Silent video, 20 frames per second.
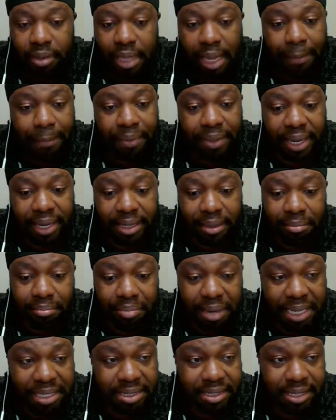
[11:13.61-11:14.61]
They play the
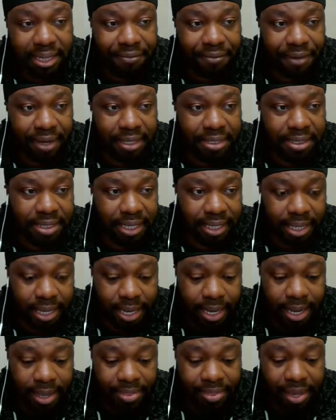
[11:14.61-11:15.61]
best defense in
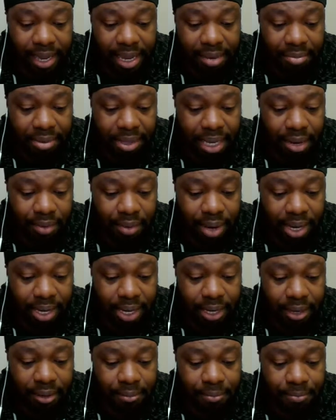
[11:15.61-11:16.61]
the NBA right
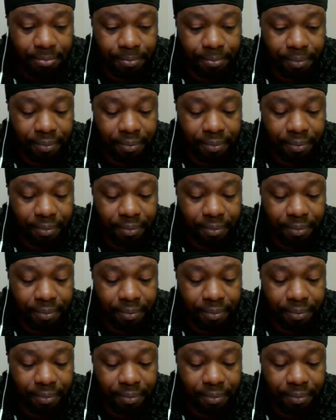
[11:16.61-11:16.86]
now.